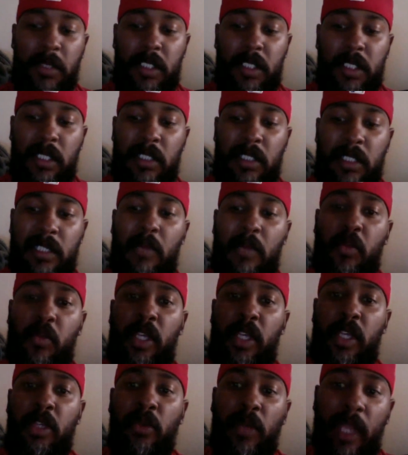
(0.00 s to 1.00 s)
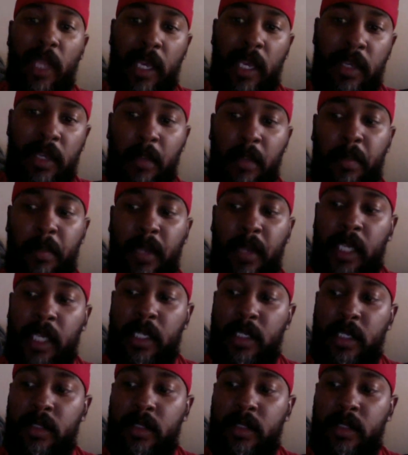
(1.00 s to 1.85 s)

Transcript: the same way you land on planets.